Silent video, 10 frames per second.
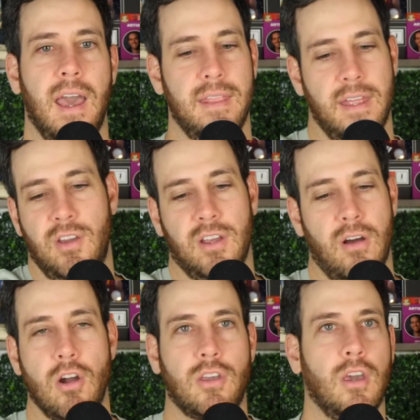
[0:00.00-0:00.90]
And then you could
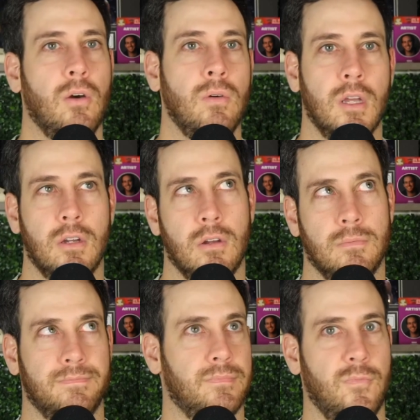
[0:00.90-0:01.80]
argue
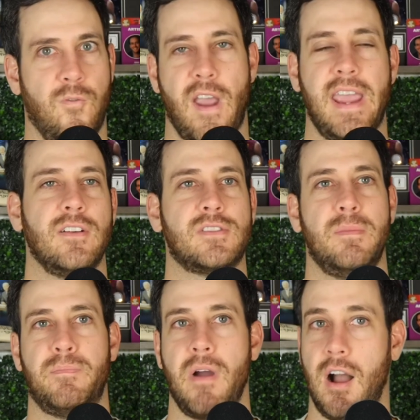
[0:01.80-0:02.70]
Raiders
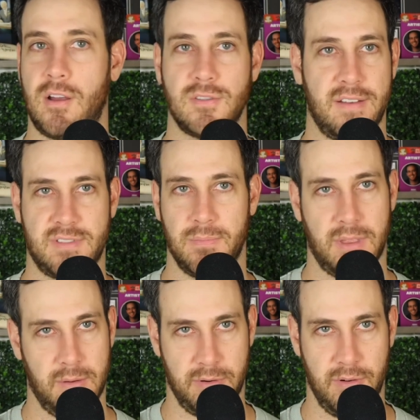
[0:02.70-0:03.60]
and Broncos have
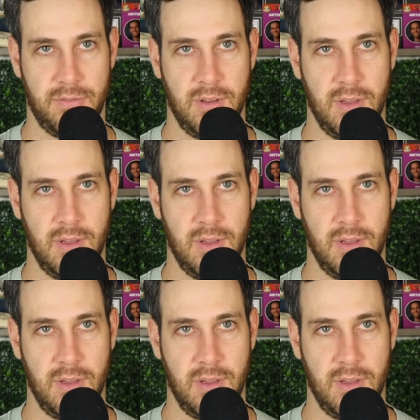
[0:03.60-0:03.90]
something to prove.